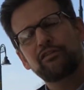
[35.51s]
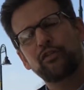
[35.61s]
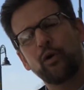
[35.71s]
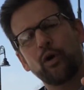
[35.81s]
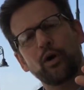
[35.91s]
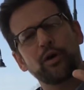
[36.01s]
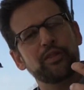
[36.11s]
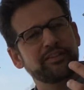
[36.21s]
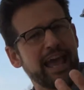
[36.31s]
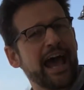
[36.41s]
for
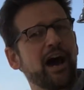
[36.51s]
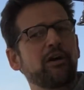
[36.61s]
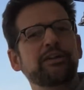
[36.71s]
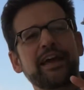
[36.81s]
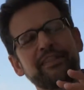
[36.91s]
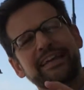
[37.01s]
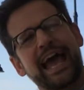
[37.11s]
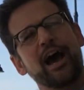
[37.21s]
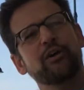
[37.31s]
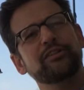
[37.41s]
the town and the
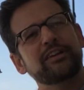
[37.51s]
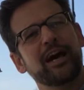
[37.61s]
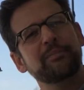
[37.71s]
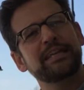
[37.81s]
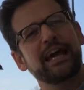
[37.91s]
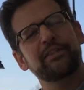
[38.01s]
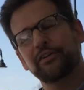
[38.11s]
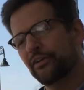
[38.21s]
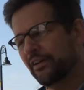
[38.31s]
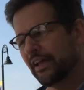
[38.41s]
gown to come
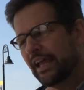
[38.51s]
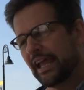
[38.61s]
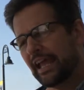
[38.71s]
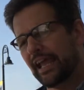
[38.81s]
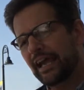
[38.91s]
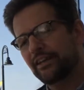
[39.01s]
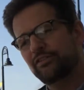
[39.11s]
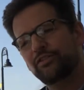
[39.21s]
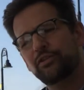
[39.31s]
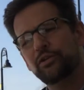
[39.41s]
together
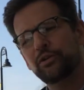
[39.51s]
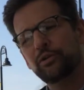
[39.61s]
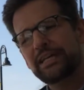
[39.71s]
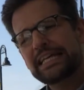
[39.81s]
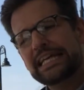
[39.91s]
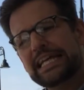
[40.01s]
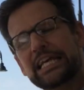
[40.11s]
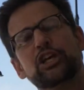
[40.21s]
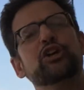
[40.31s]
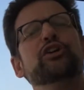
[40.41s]
and to
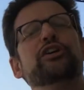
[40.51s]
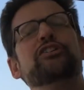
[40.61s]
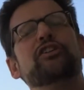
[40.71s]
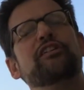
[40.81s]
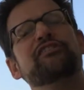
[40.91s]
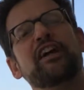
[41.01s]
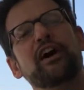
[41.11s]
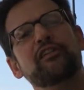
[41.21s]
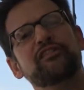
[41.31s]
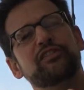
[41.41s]
encourage
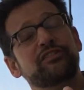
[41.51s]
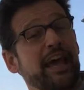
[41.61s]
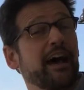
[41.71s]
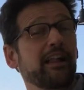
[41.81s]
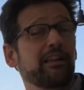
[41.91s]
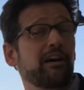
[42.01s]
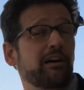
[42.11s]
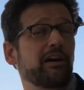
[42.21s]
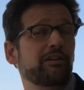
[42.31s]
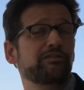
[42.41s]
ourselves to tell
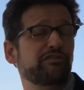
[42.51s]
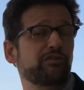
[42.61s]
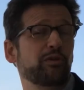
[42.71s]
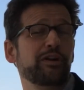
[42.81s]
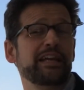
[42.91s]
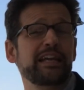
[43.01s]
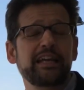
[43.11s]
our own story.